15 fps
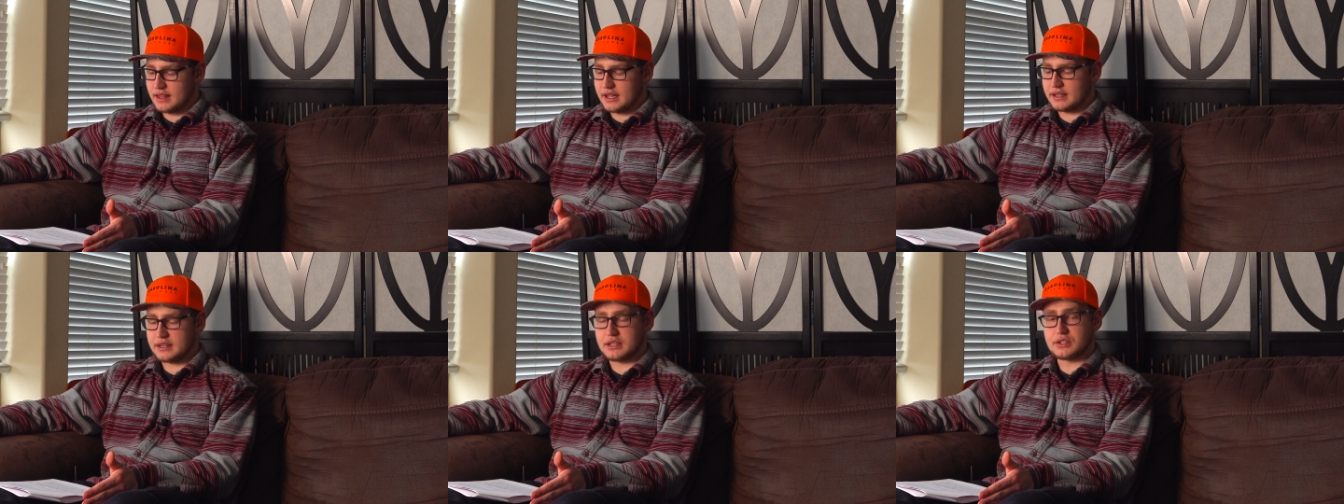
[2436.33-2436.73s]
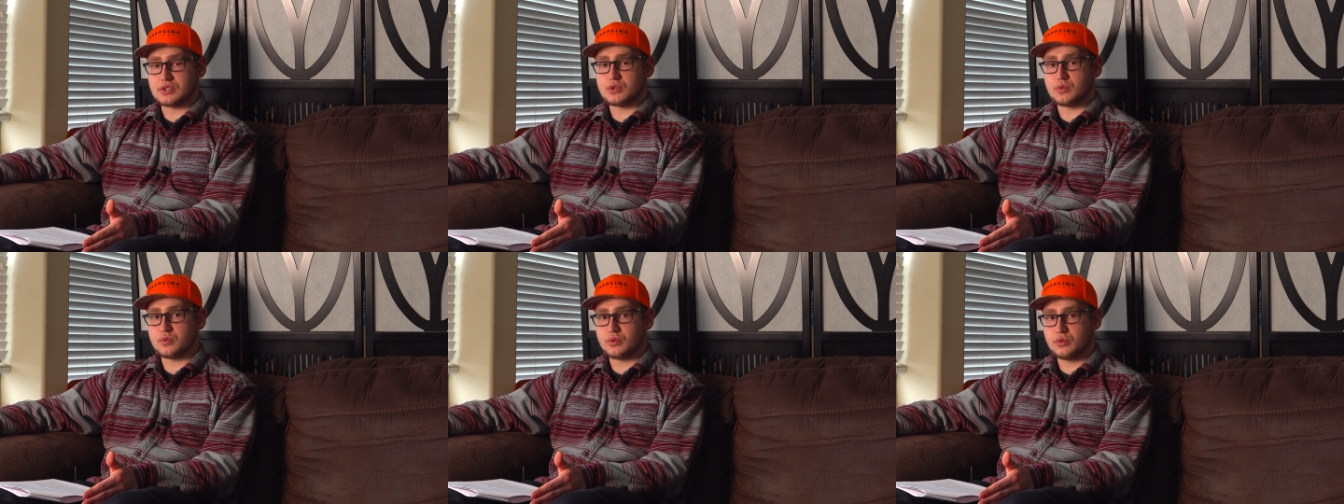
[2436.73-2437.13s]
like the
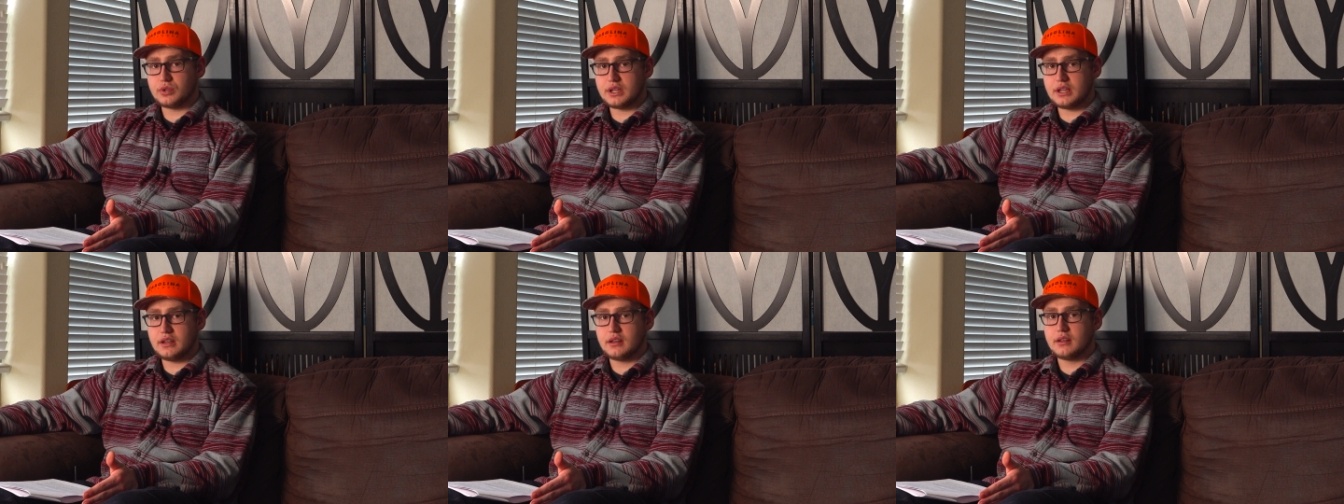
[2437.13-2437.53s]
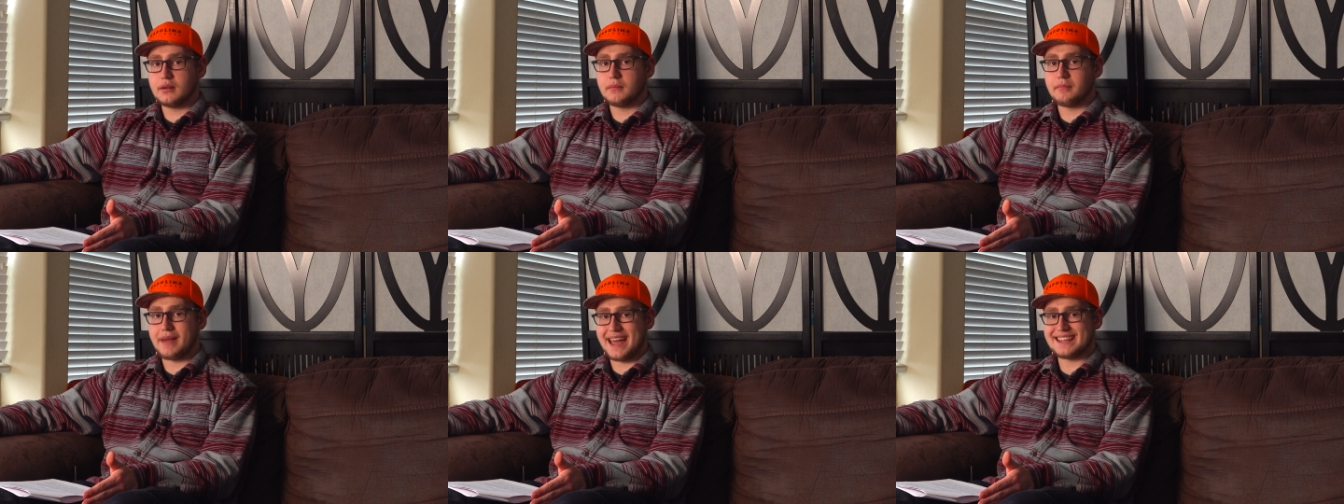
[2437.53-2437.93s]
Cerruti
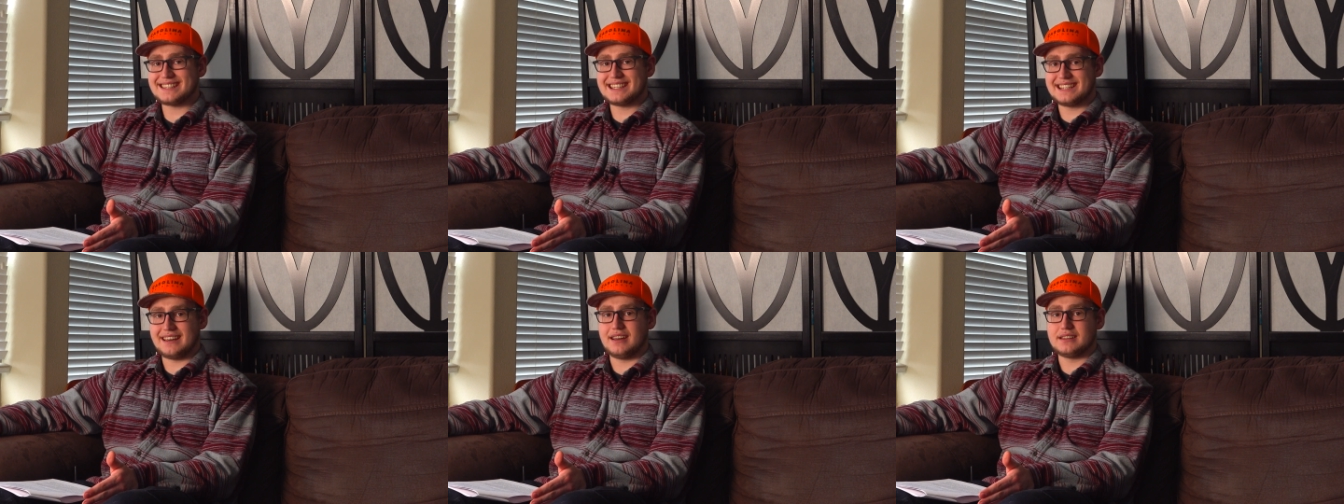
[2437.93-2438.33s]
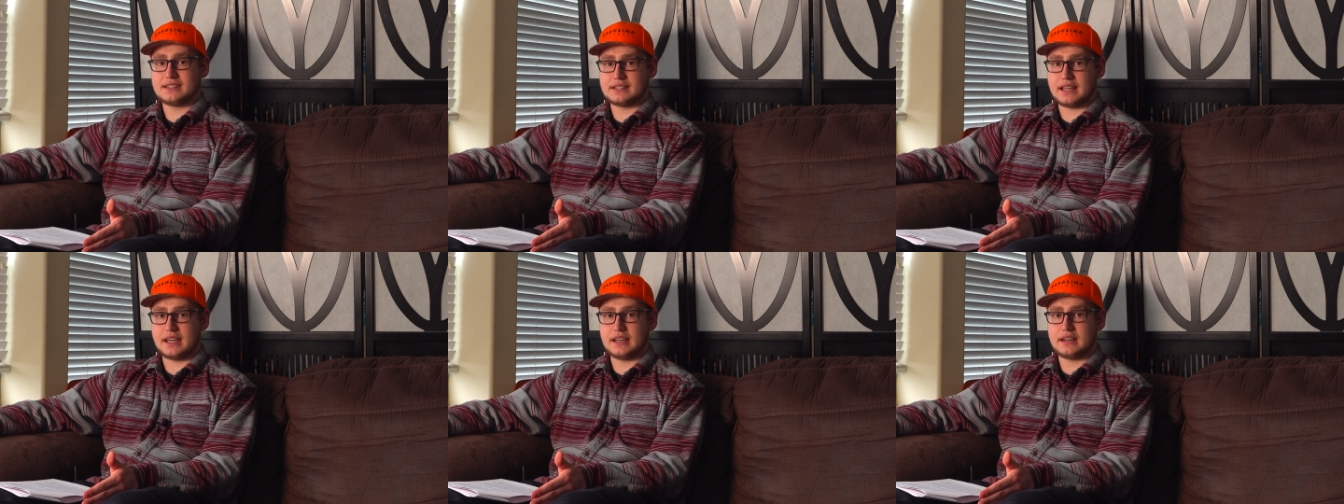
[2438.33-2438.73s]
Mastodon
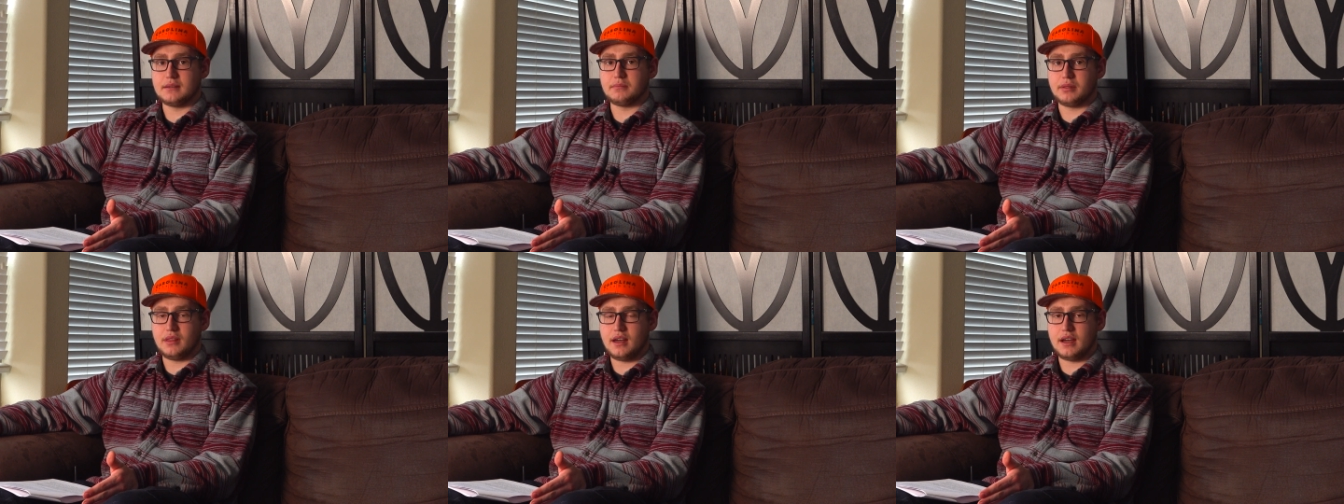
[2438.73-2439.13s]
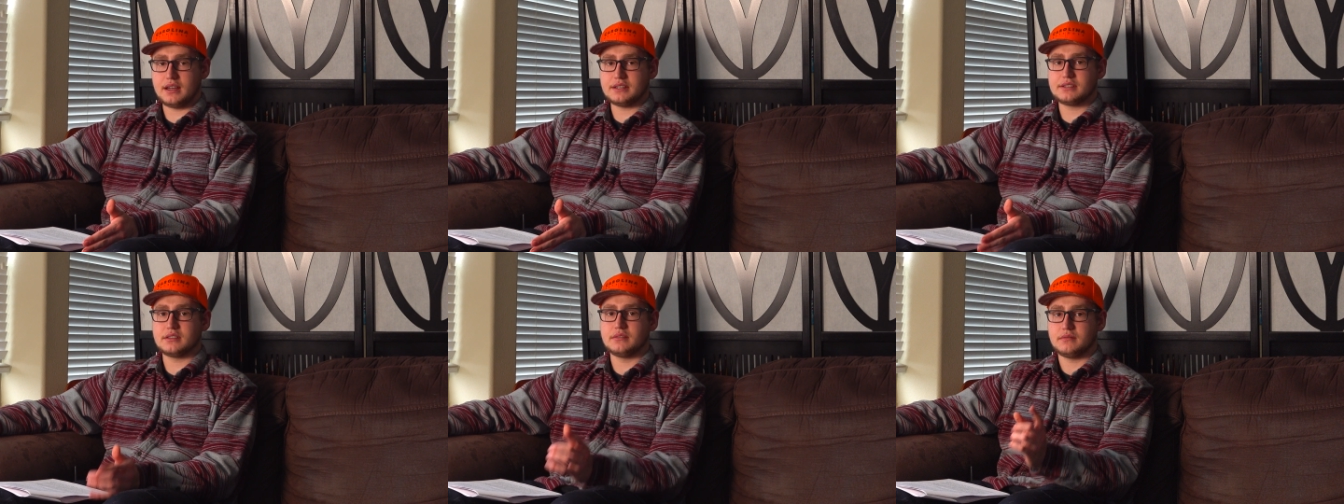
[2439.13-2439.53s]
site
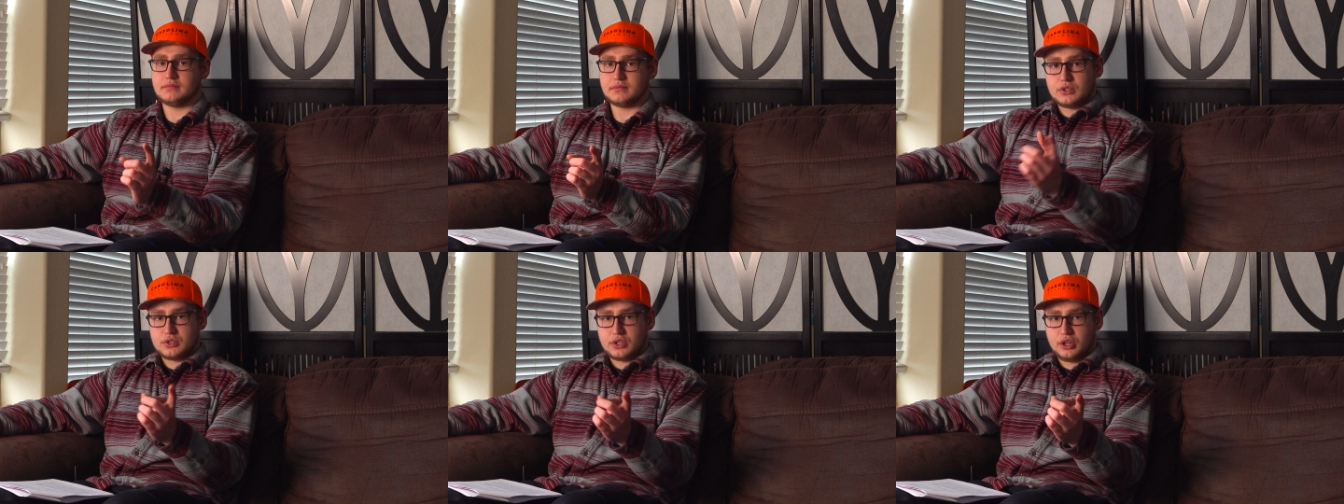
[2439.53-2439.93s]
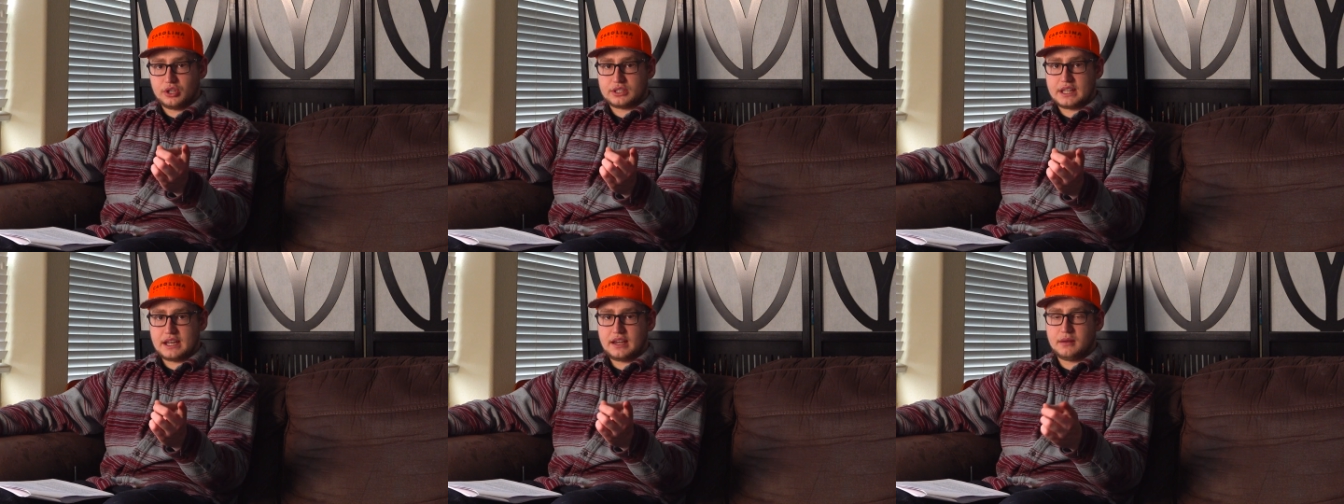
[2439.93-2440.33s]
implies, you should
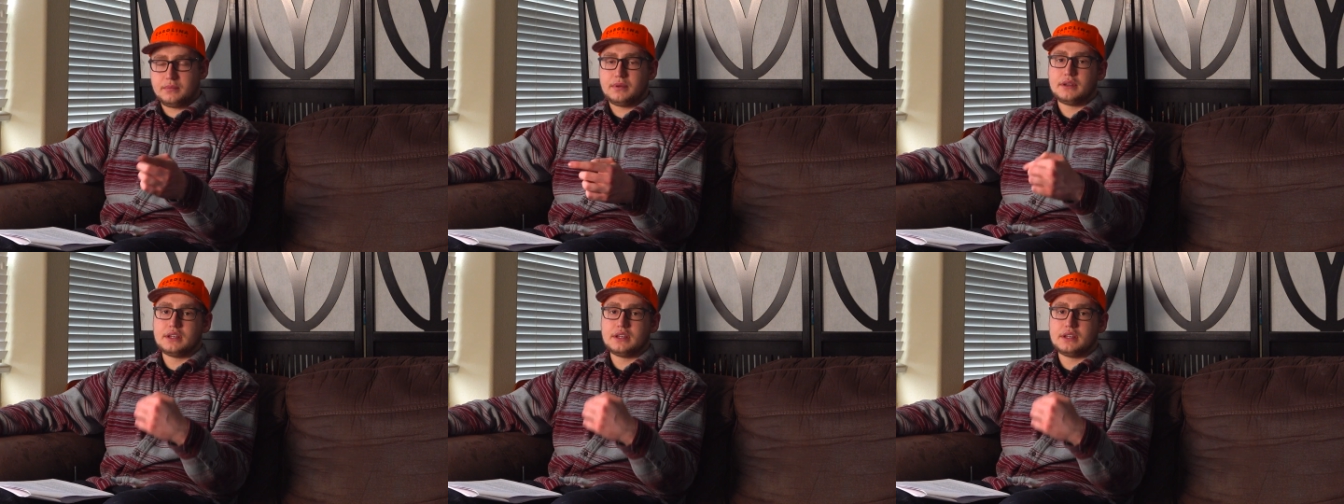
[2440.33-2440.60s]
look that up.